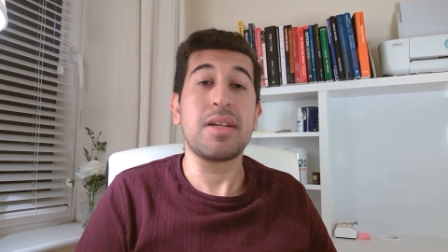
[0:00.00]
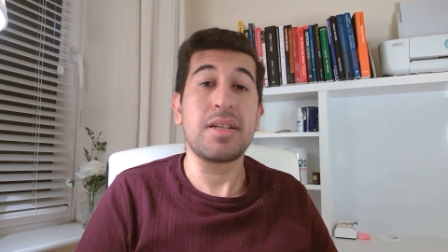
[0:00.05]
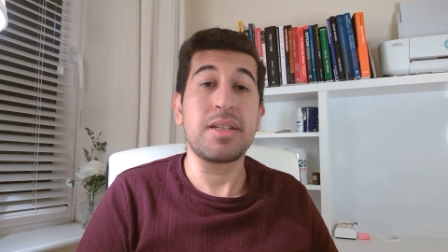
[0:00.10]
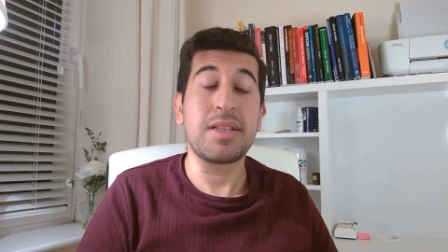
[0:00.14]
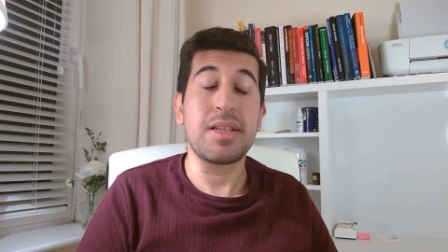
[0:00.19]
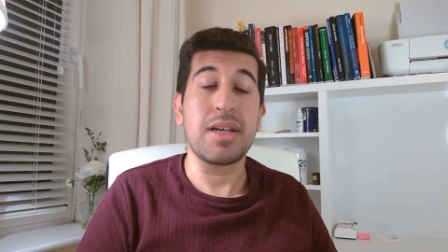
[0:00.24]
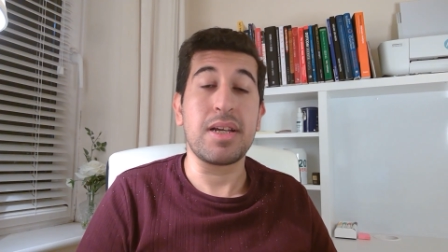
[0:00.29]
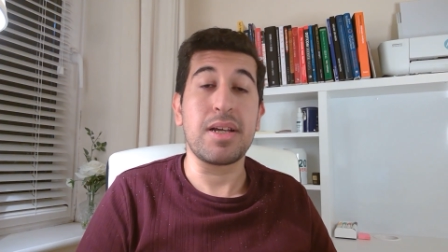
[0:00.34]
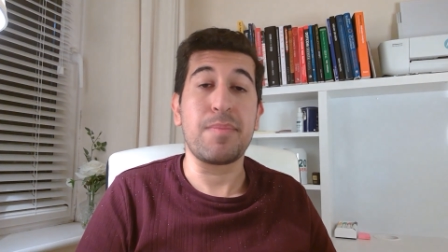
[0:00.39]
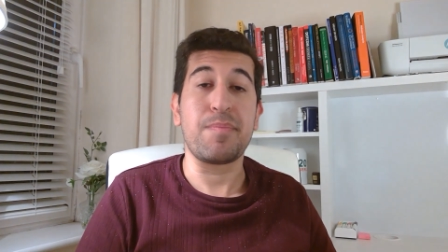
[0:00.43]

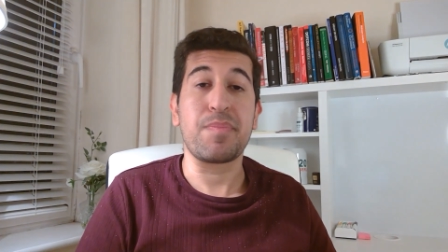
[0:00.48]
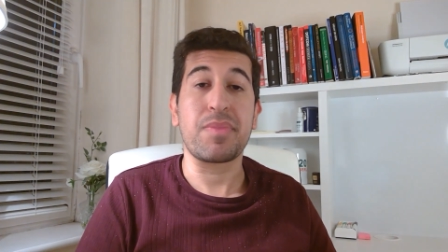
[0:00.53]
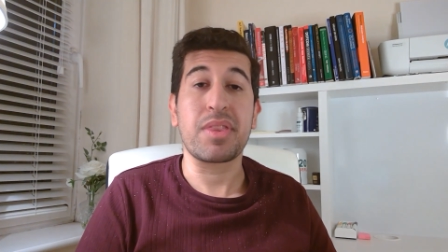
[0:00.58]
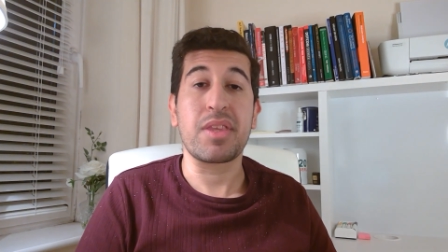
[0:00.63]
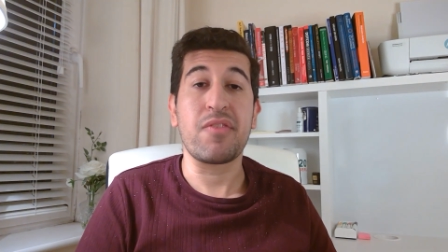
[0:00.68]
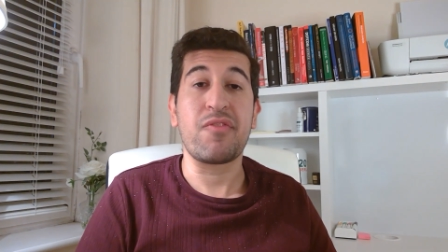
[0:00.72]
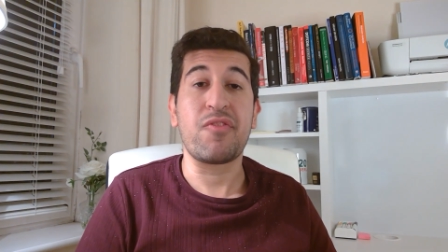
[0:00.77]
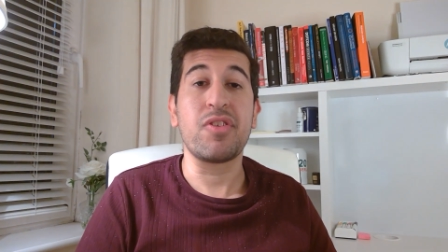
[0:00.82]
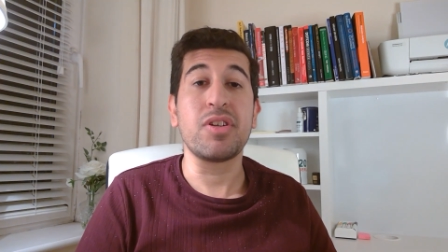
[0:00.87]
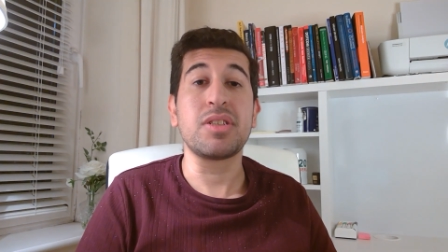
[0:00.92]
the,
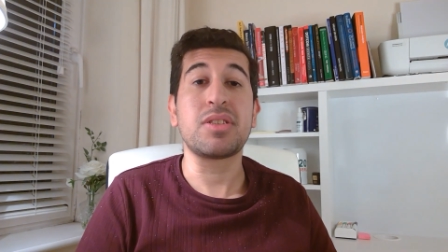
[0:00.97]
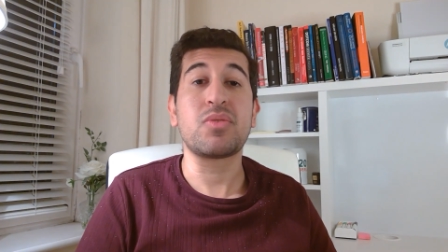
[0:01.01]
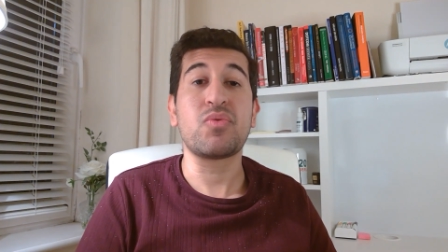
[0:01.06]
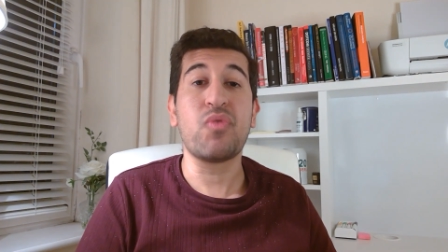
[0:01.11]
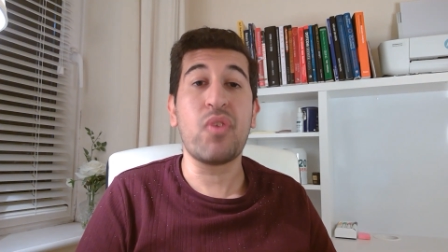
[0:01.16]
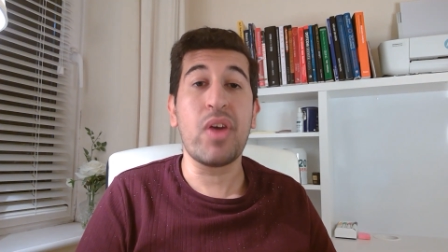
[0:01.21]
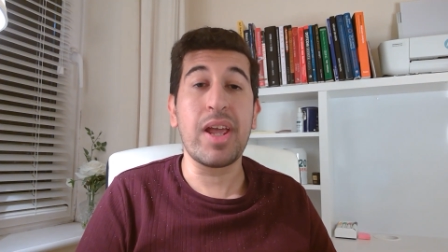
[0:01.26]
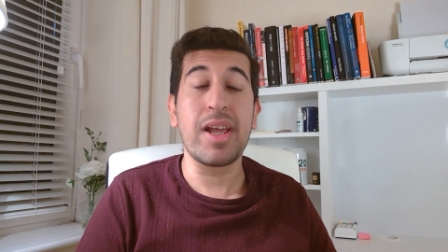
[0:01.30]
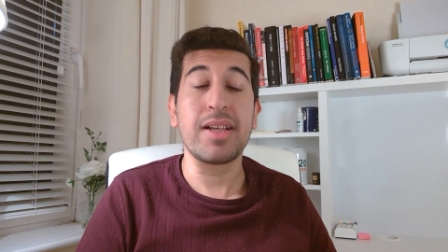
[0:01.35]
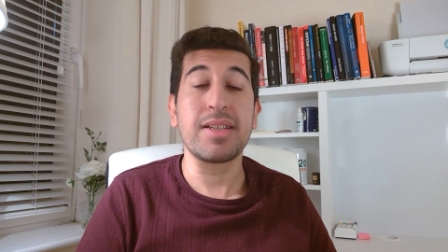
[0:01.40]
the first
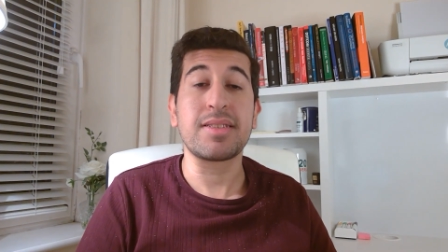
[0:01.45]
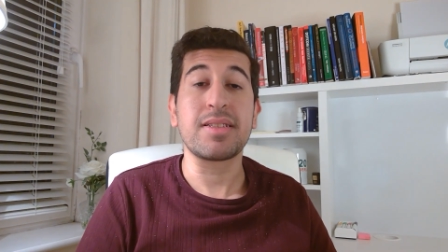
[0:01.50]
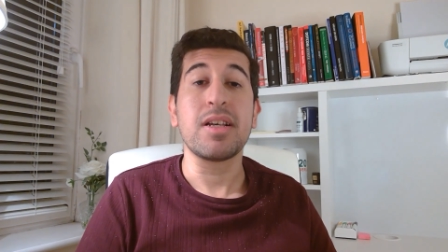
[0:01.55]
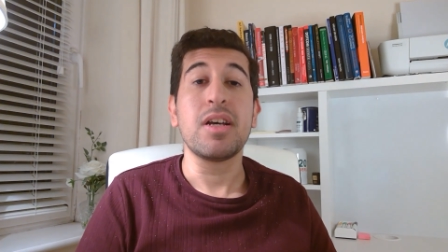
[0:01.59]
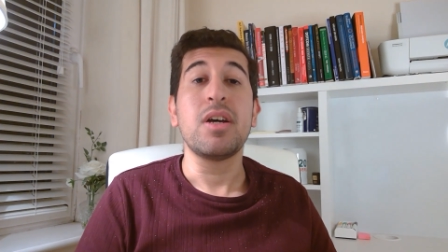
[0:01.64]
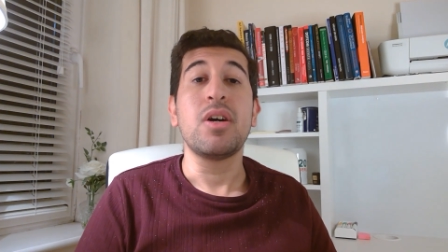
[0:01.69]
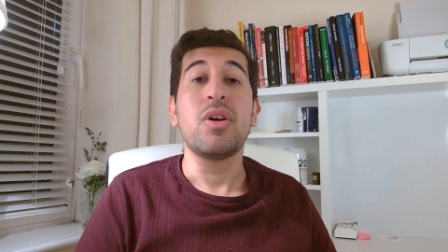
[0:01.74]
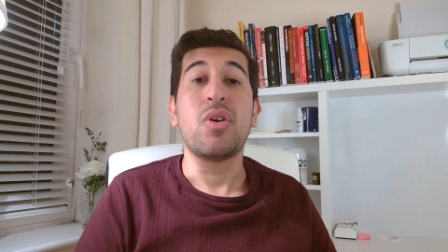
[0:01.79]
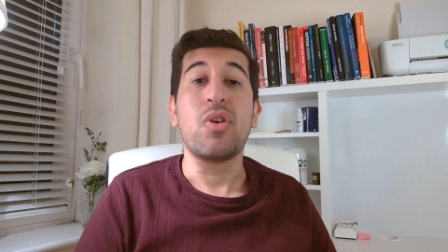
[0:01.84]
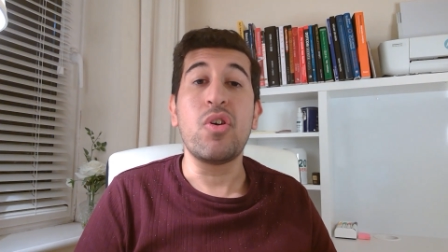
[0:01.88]
phase
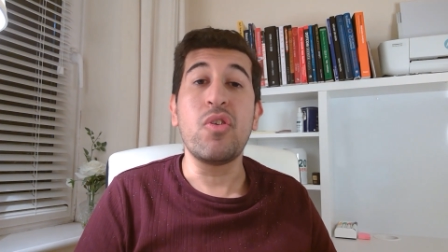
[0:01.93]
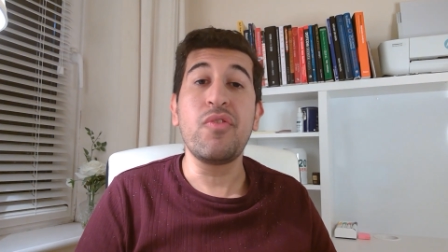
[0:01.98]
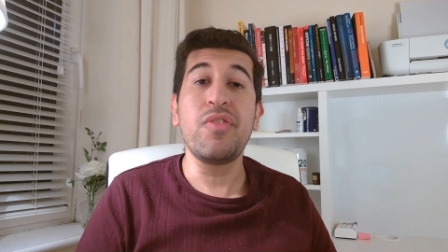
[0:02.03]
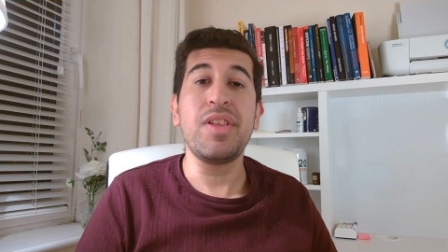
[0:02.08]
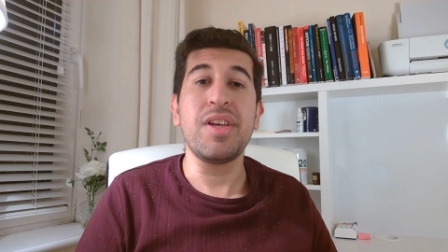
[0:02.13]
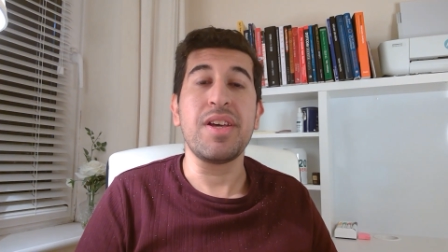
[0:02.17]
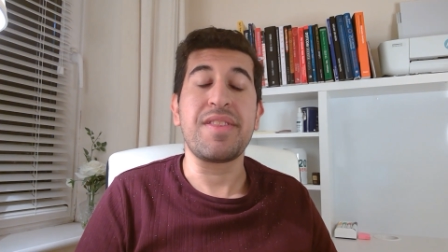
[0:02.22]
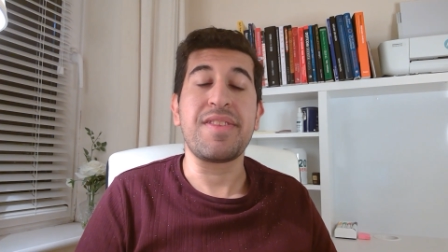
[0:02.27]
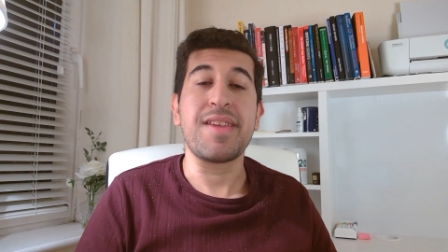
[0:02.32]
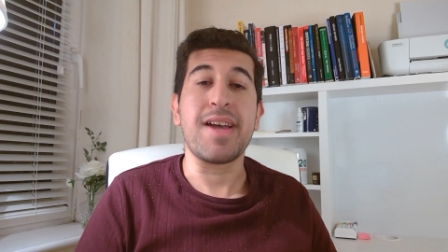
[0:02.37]
of the
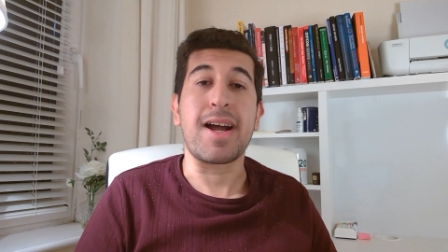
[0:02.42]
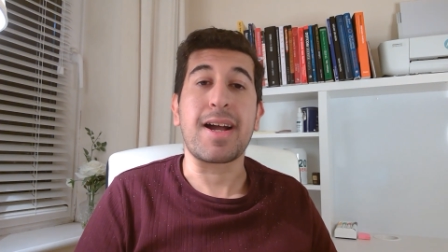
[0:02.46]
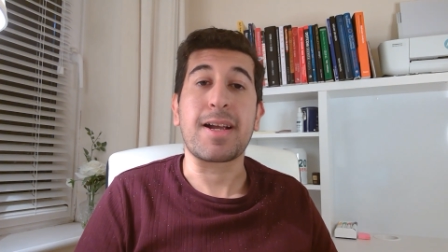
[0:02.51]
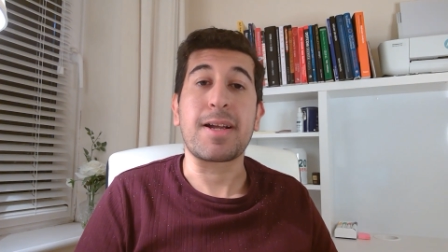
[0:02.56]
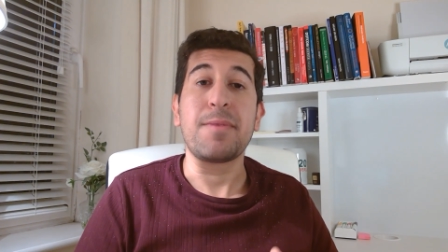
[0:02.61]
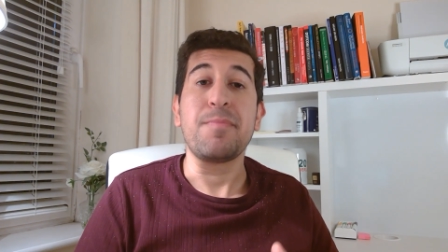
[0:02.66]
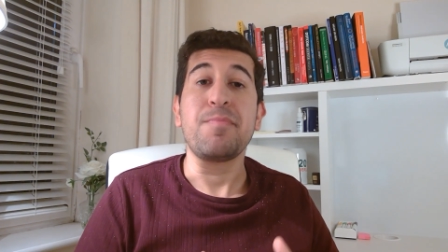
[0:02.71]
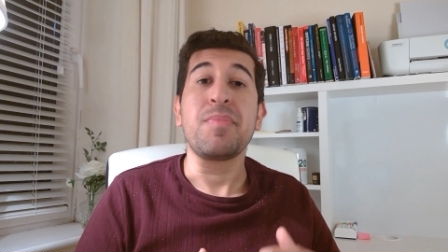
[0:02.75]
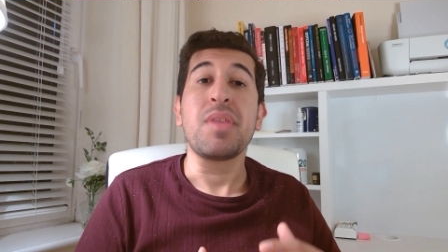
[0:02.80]
attack.